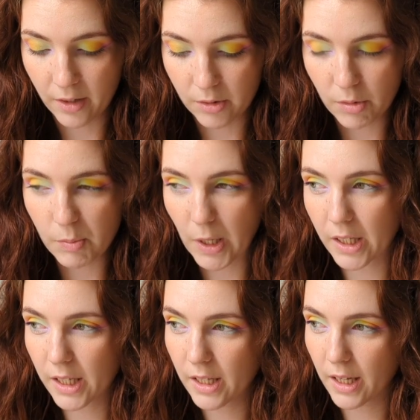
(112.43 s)
So it was
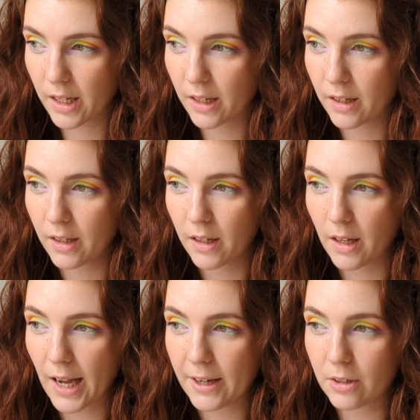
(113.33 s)
partly like
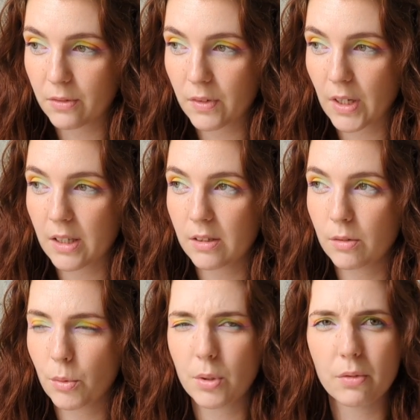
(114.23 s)
out of a
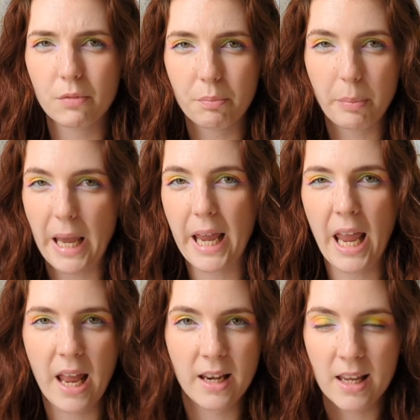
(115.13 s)
sort of
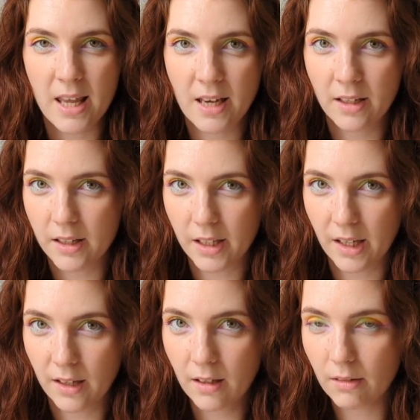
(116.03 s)
panning
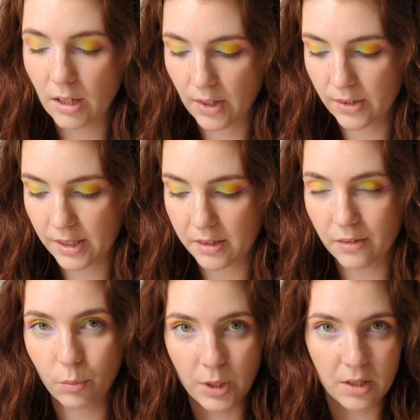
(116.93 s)
inkling in the sense
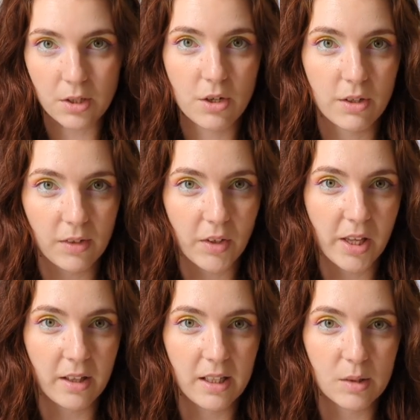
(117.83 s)
of wanting to use
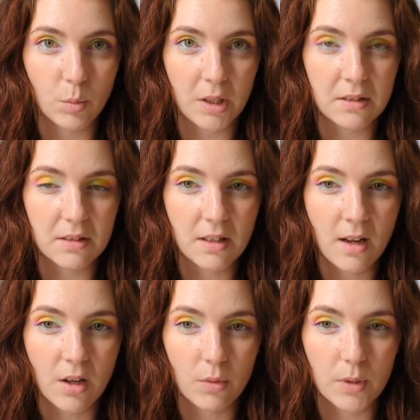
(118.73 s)
everything at least once,
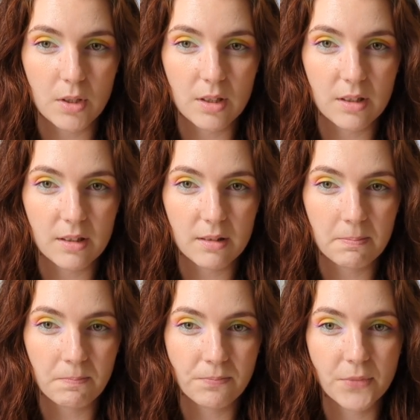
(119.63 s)
which is
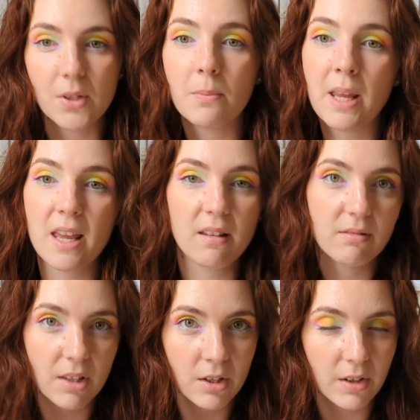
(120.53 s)
to me,
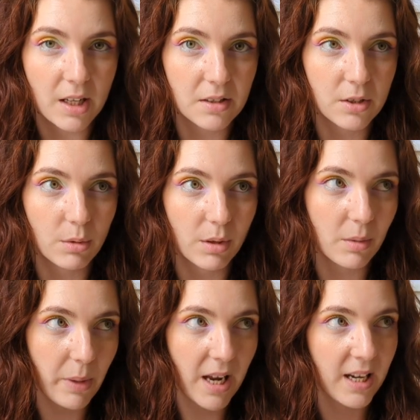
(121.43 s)
you know, has to do with the
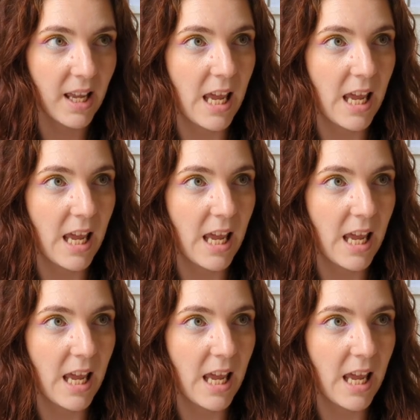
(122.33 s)
panning